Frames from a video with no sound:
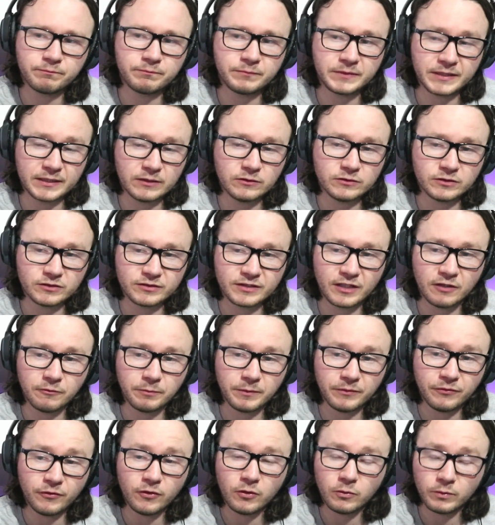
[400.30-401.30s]
killed herself
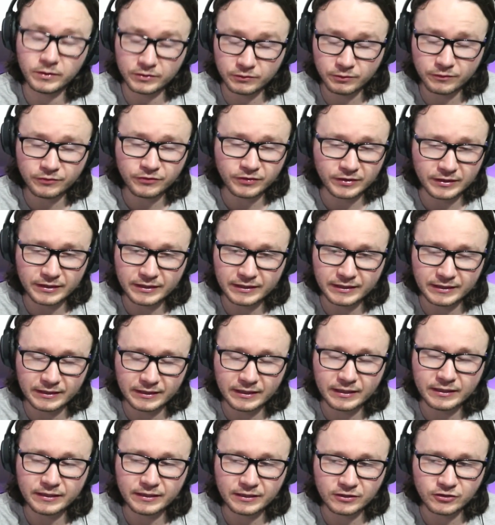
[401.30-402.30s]
before, which we've seen
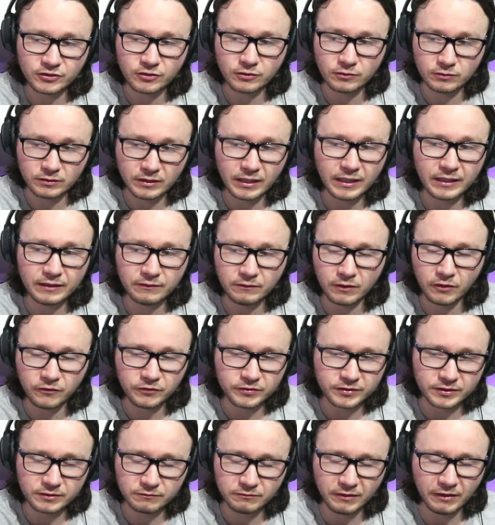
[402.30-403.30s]
in the show, like,
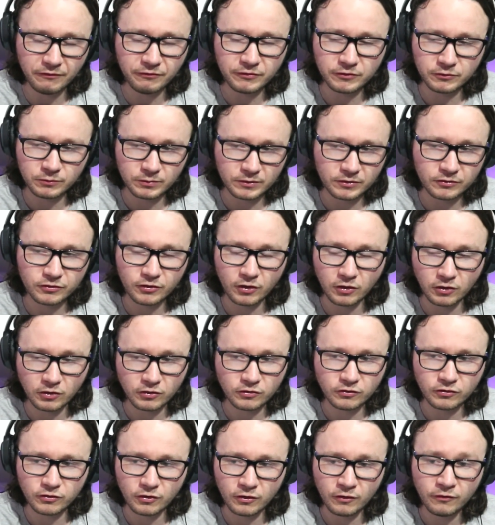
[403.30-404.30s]
obviously reference with the sock
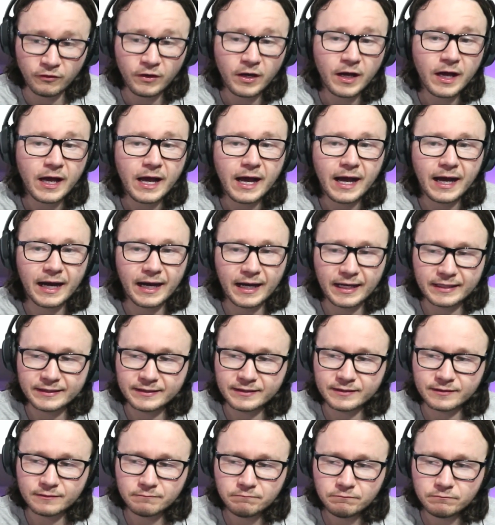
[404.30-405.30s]
and stuff.
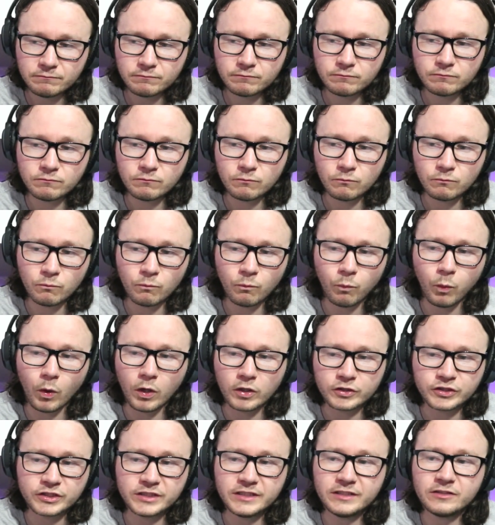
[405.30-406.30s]
And
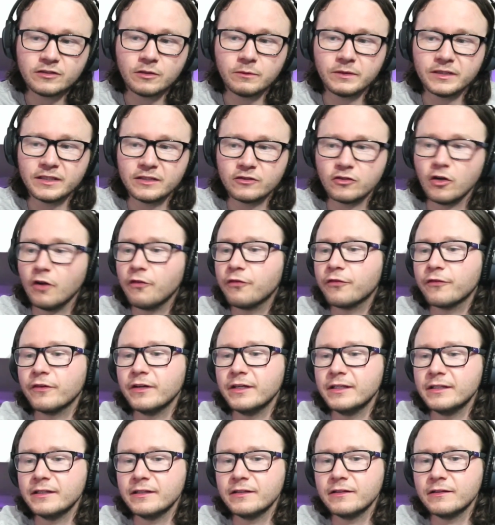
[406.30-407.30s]
what she's doing is
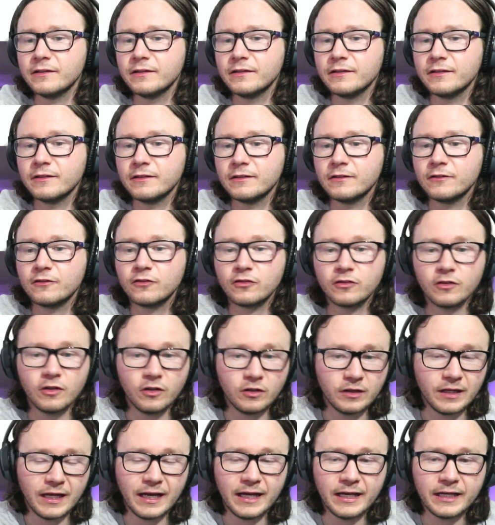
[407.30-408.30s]
offering
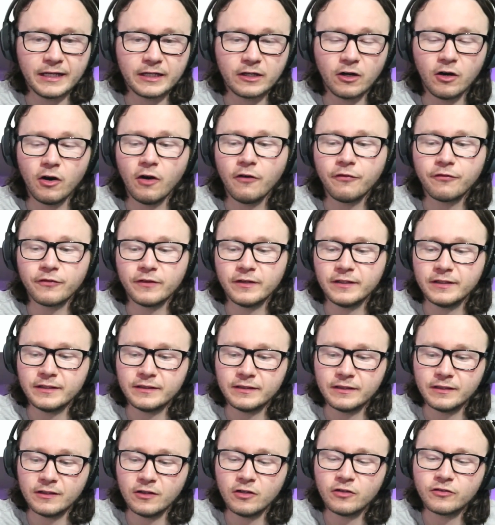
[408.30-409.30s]

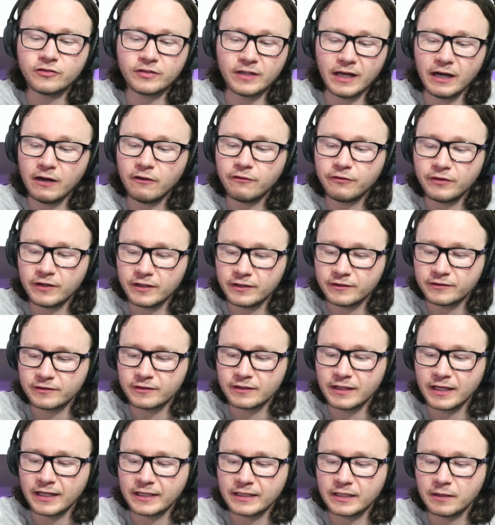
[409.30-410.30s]
herself as,
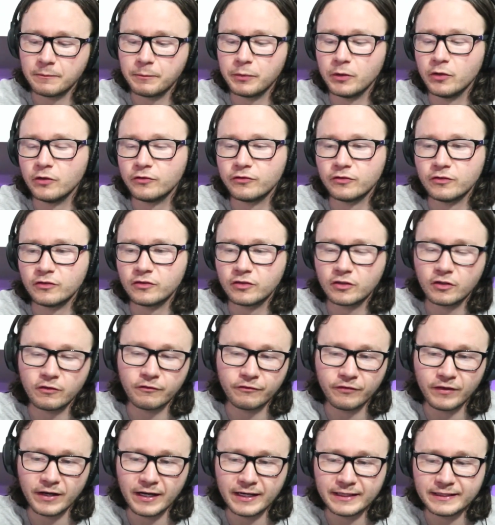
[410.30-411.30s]
like, a person to
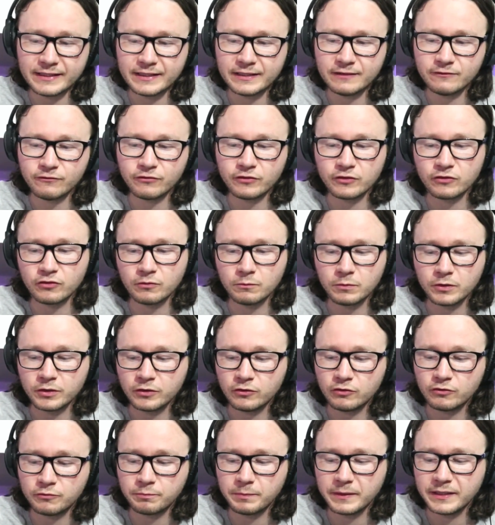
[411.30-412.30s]
confide in for someone
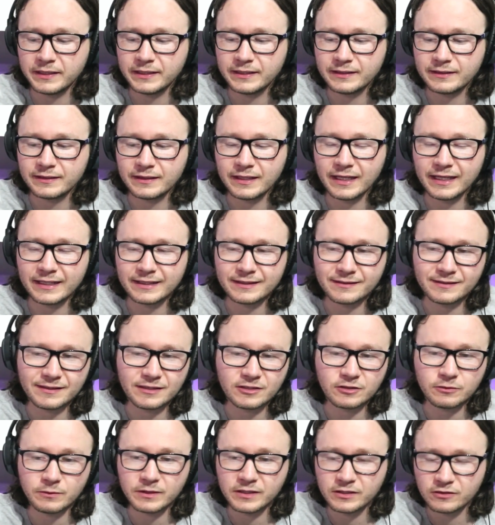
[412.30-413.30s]
who's been in, like, a
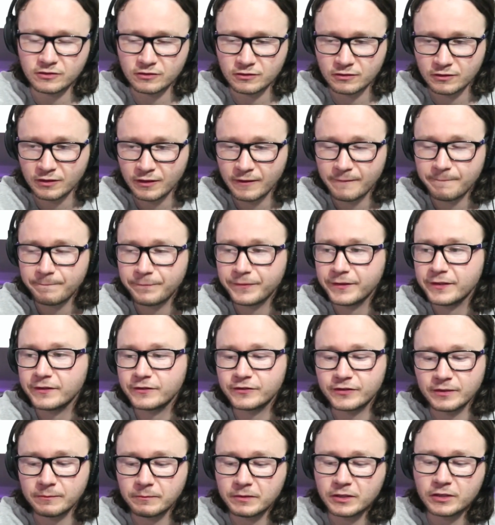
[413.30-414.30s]
situation
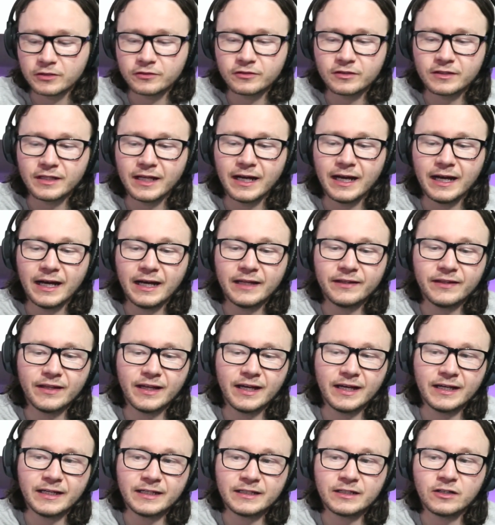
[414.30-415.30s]
similar to that. And,
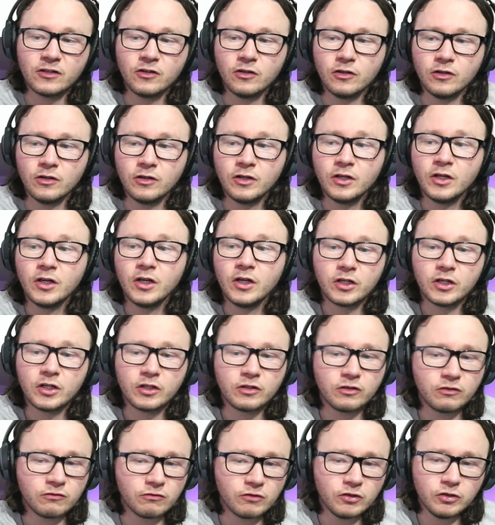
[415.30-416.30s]
like, her
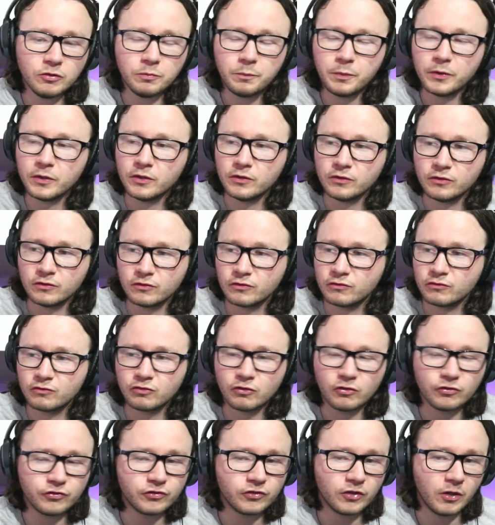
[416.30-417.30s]
group and
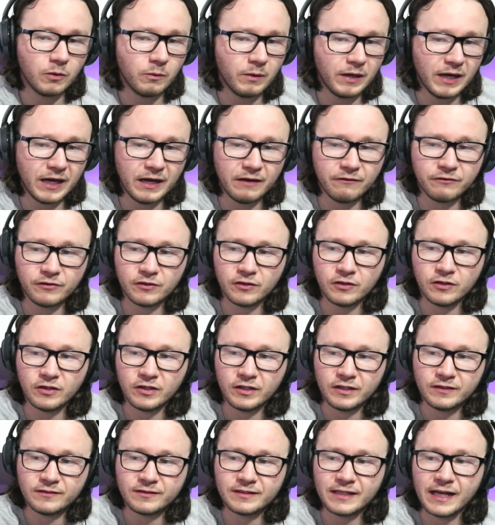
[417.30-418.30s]
trust or whatever
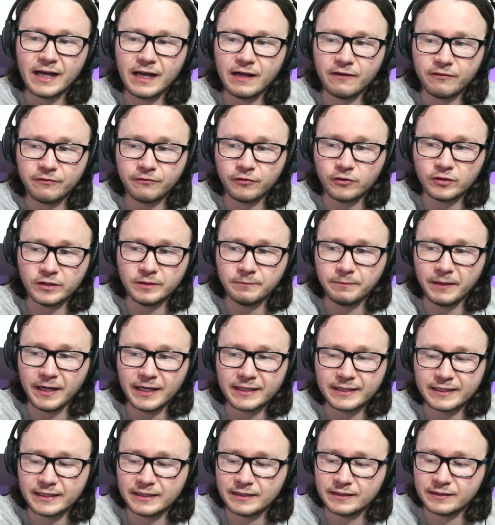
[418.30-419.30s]
is there fully
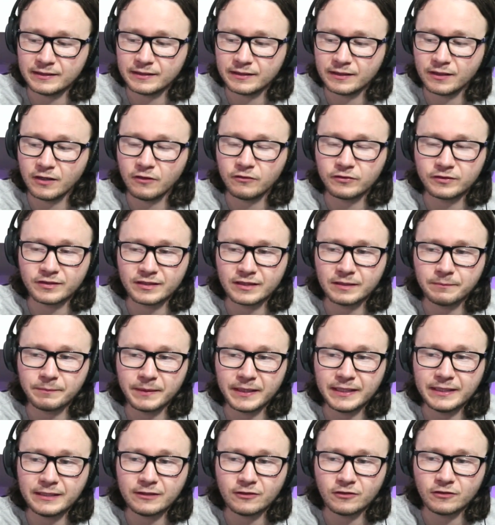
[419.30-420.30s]
backing, obviously, the
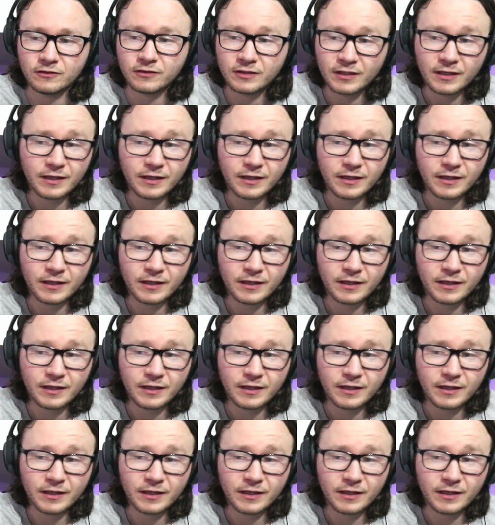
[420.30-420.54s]
Bakers.